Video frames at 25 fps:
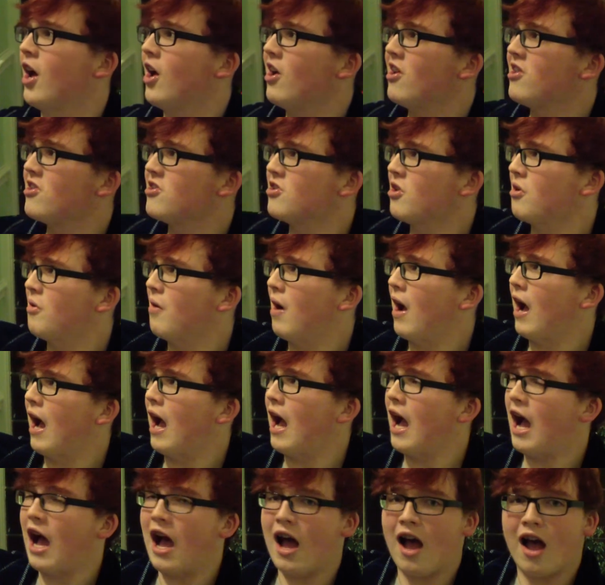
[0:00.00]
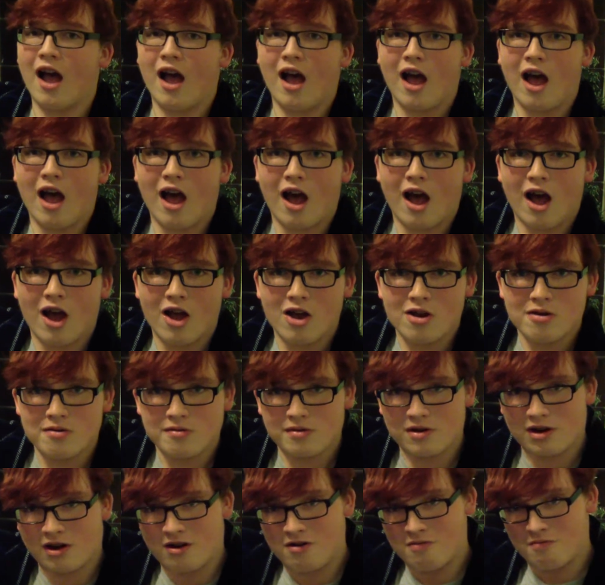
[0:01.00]
So, I hope you
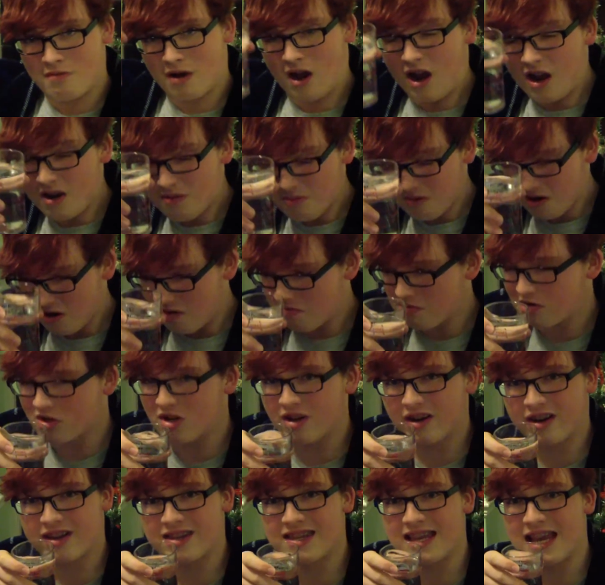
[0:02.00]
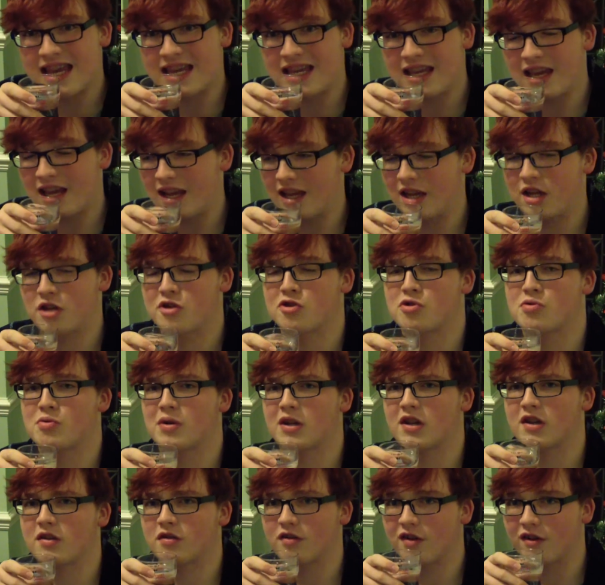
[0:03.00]
don't mind, but I'm just going to take a
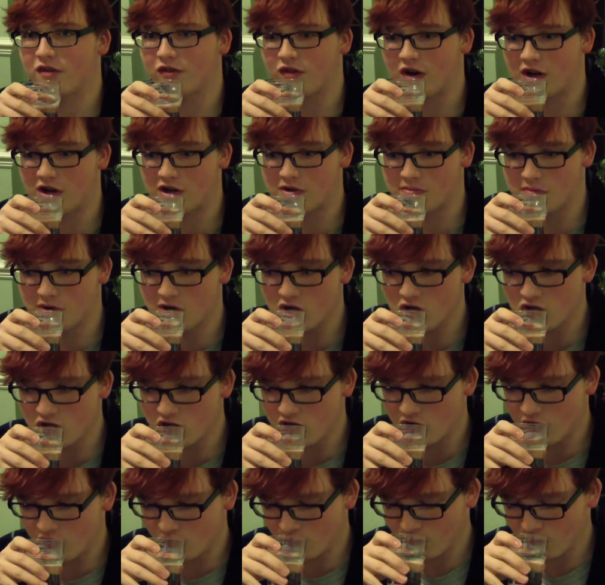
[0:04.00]
quick refreshment.